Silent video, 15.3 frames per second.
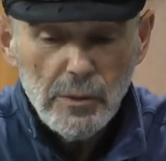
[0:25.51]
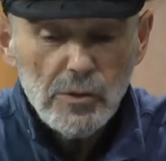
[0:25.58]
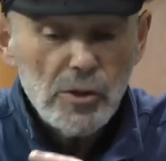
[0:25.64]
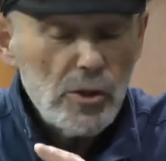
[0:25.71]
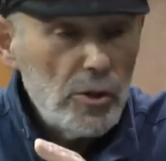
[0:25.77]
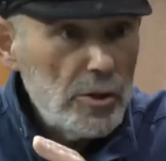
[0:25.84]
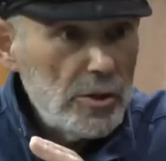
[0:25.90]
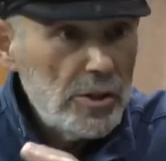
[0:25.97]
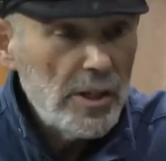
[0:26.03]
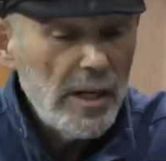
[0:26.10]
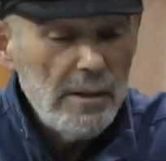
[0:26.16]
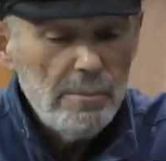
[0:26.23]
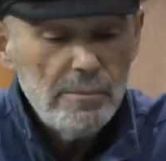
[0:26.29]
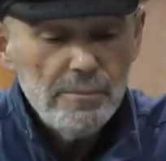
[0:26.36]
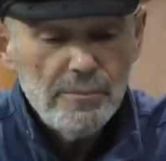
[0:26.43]
was in good
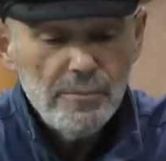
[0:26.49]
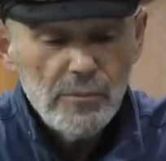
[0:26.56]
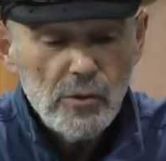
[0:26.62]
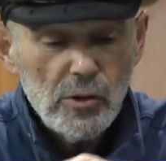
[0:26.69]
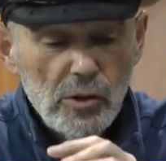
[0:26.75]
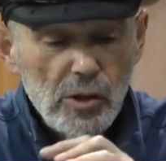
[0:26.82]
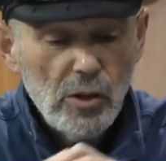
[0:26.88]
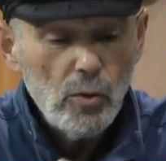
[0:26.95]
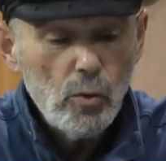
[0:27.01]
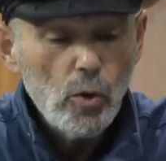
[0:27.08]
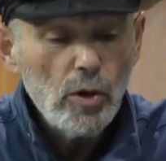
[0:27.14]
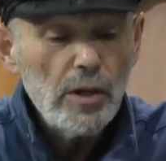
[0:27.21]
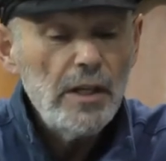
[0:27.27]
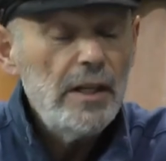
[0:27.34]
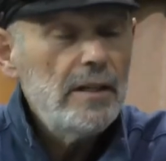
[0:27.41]
shape, still
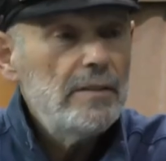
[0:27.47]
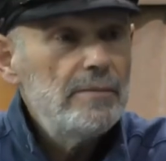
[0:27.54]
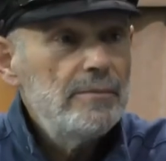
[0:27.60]
working,